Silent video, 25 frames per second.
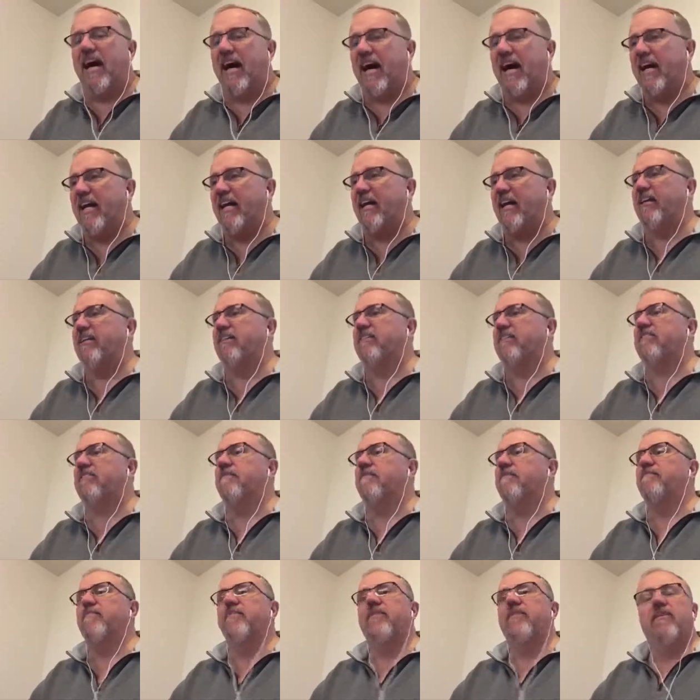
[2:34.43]

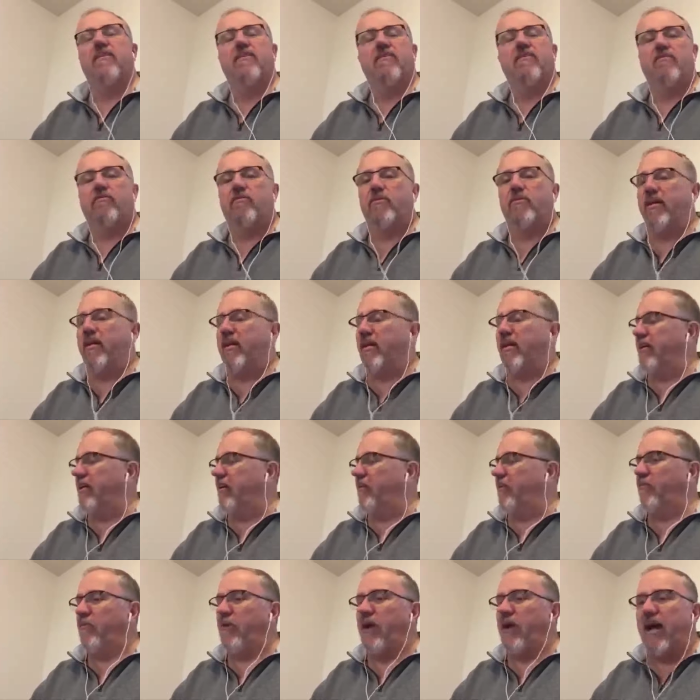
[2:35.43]
Islands.
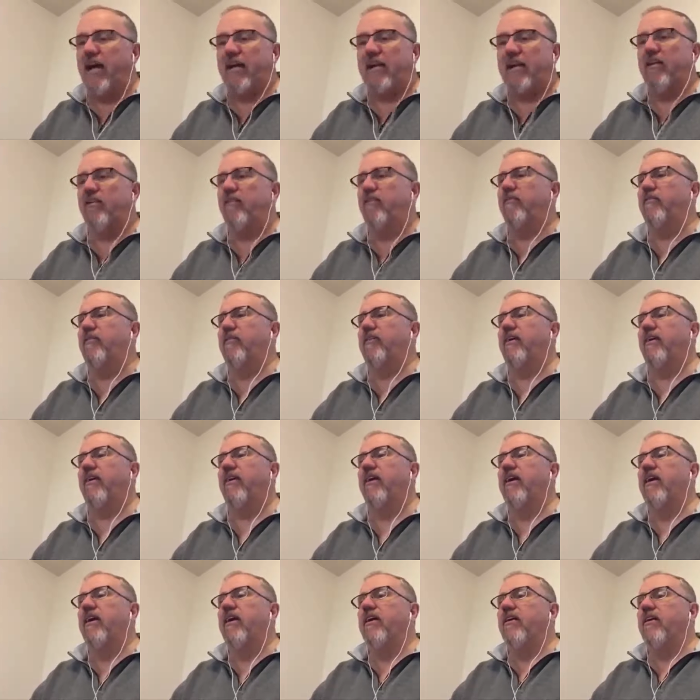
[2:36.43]
Reeling and rocking over
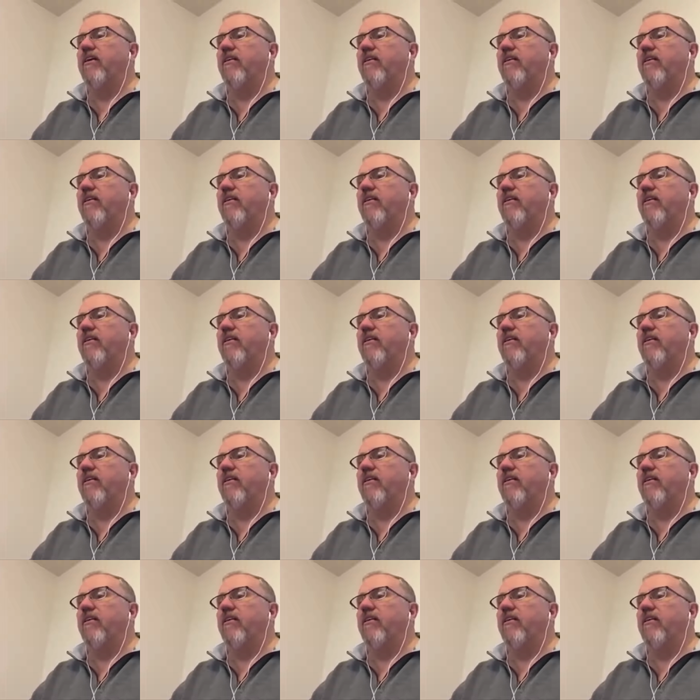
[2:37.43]
there.